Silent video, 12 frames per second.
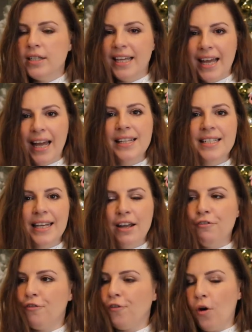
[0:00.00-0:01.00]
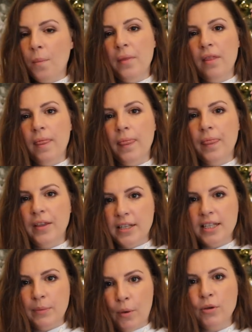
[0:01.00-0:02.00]
decant it from the
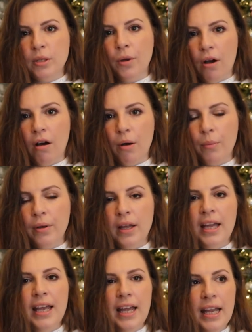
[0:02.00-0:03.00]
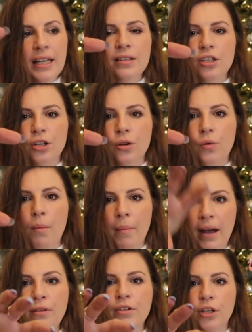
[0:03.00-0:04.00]
disposable cup into
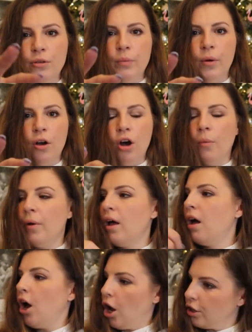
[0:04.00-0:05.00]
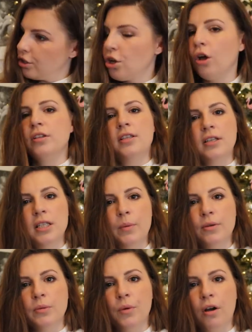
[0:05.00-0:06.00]
my reusable cup and toss the
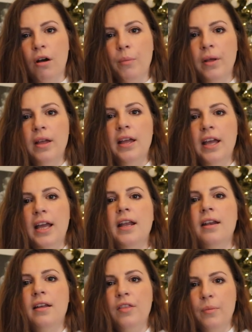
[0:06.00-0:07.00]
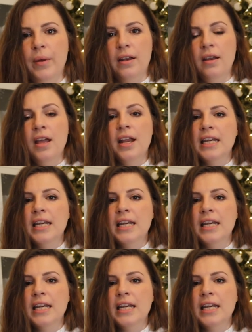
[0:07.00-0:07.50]
disposable cup in the bin.